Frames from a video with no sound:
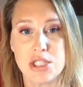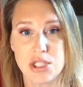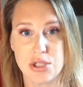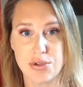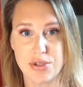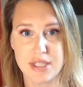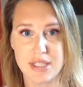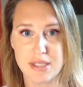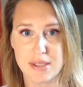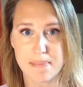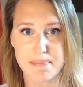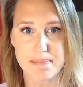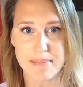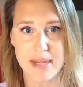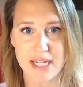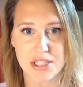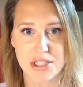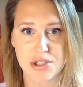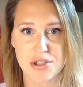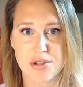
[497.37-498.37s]
you need to
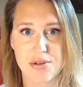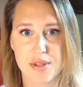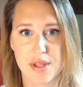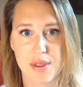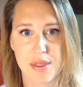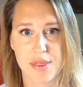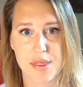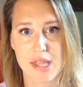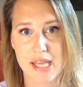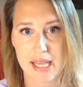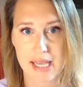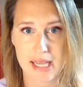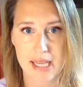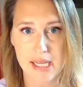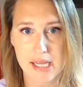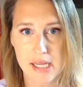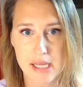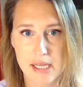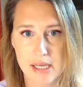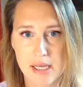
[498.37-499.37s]
measure the
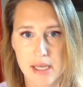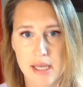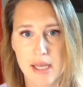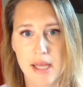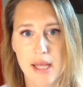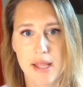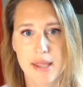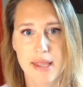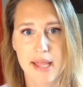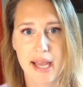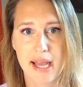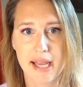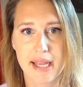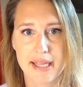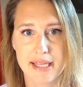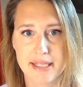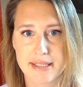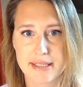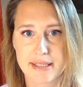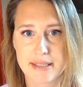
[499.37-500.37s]
thing that
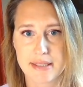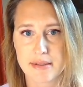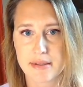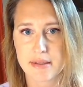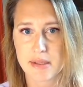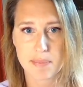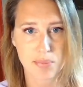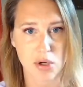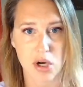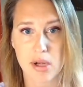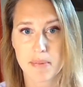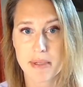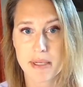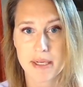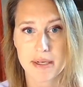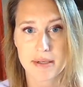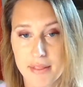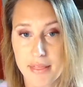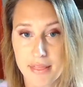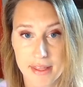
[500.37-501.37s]
is the
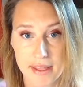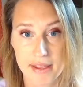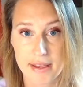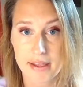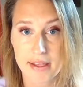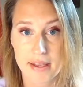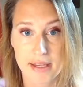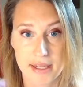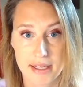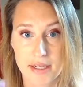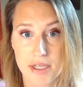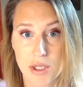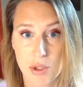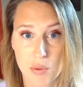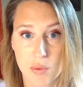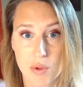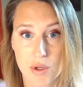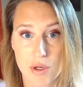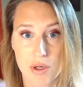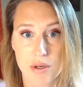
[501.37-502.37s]
prominent thing in
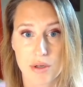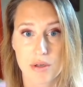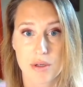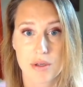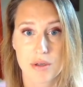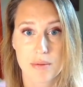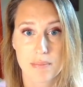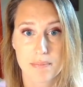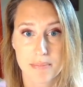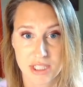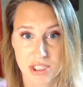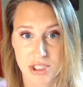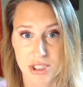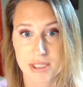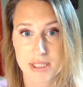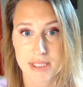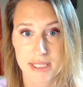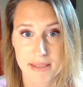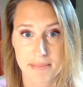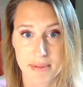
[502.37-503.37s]
your mission
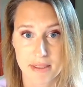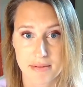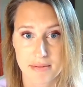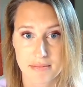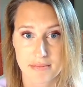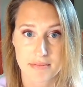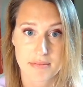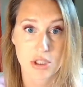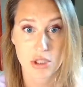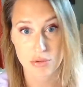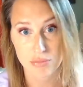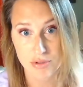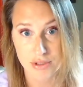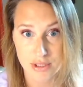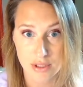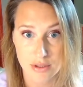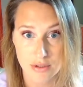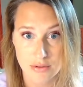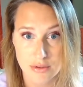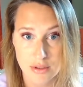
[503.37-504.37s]
statement, your
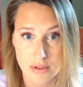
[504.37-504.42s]
result,